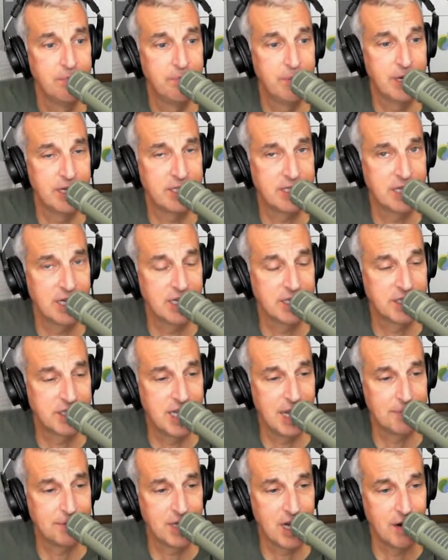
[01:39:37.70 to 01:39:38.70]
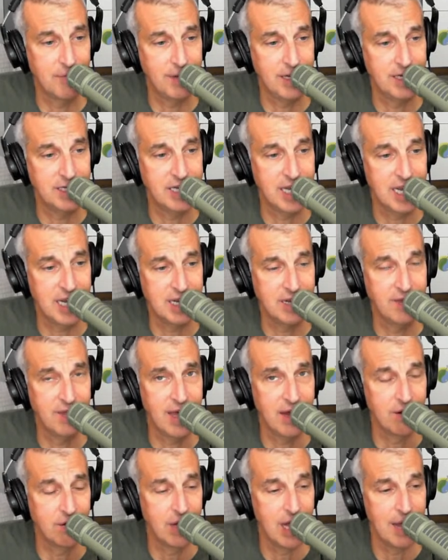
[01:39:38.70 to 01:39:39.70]
But steps are being taken.
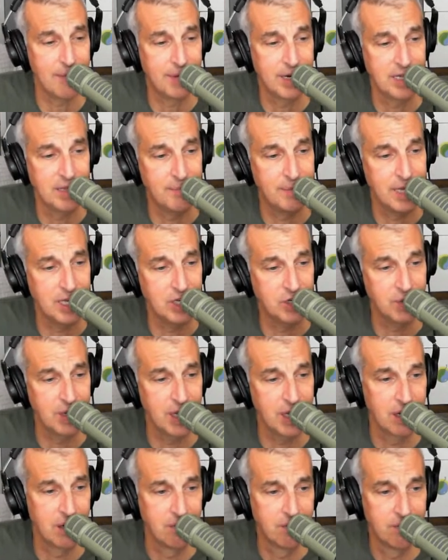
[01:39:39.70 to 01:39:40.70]
That'll happen on the Patreon.